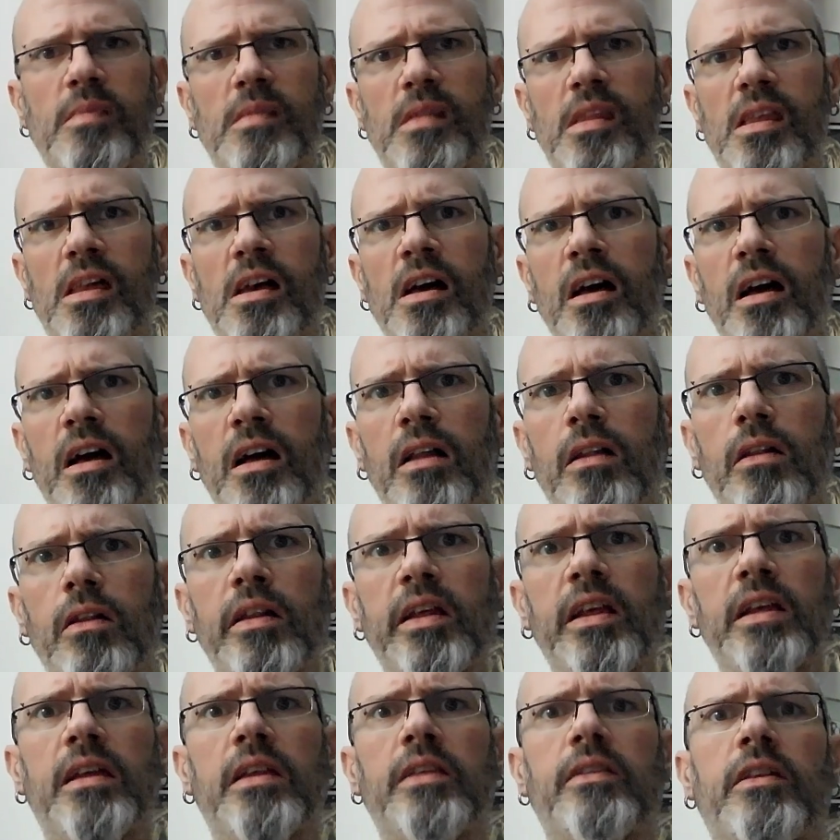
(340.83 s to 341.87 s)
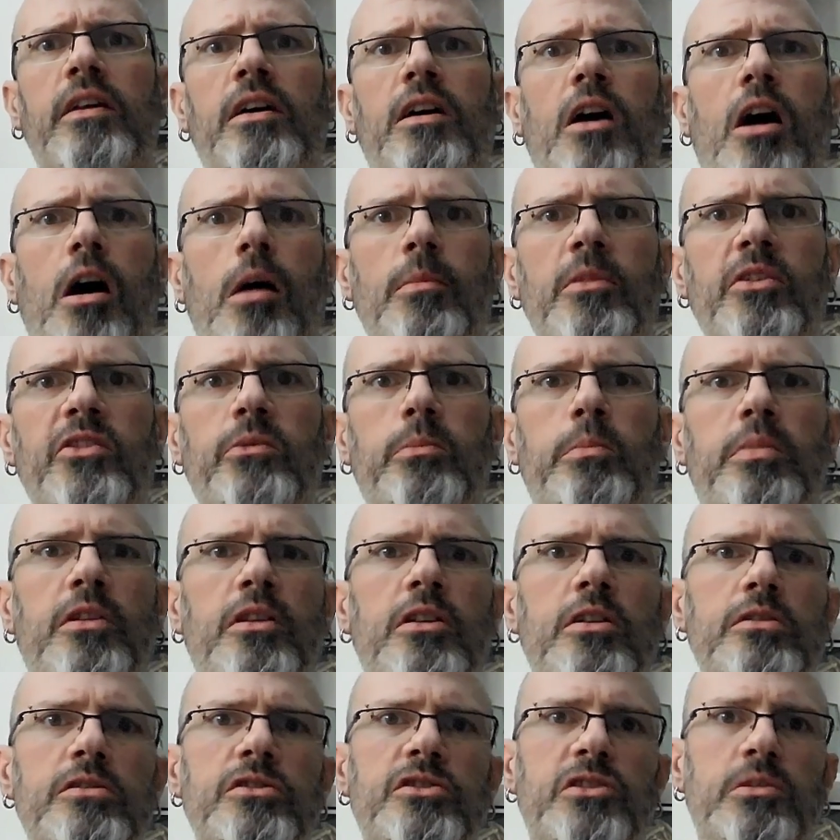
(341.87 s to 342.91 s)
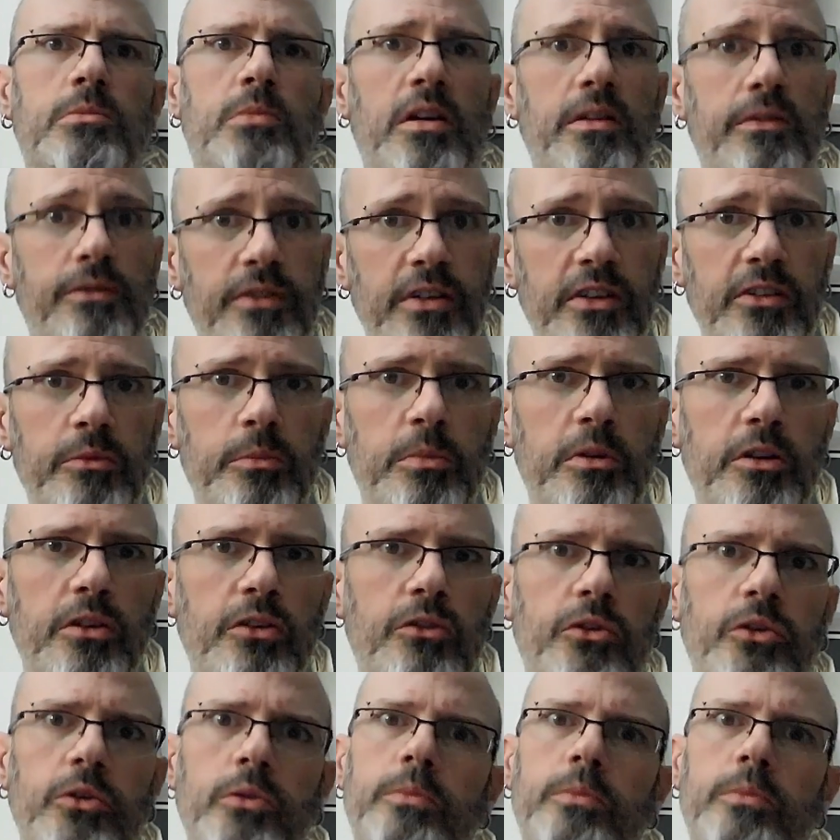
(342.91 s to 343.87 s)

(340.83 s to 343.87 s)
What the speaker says: Link in the comments below is to my Facebook group